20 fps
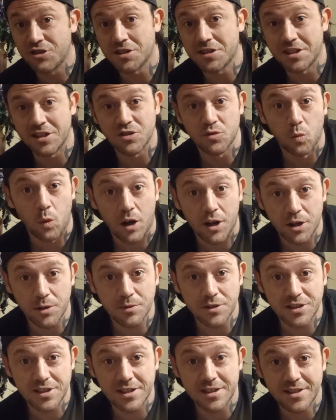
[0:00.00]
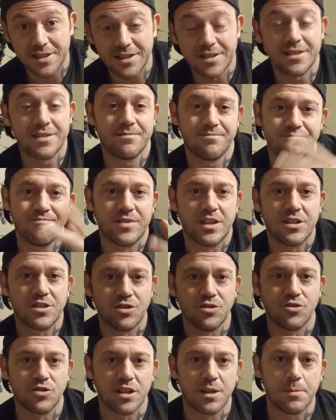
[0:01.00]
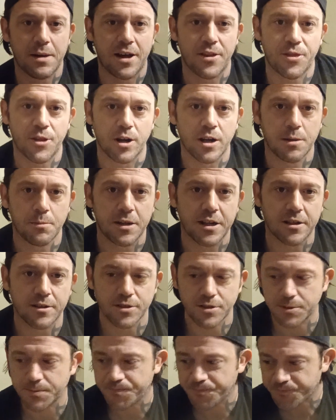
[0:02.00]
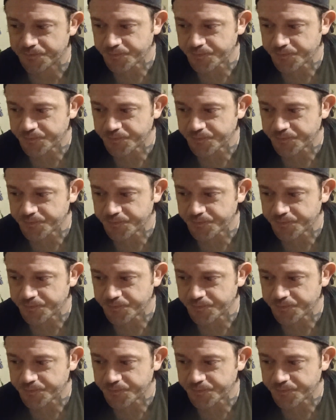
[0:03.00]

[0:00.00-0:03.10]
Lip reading: just says water resistant, it's usually about 30 meters.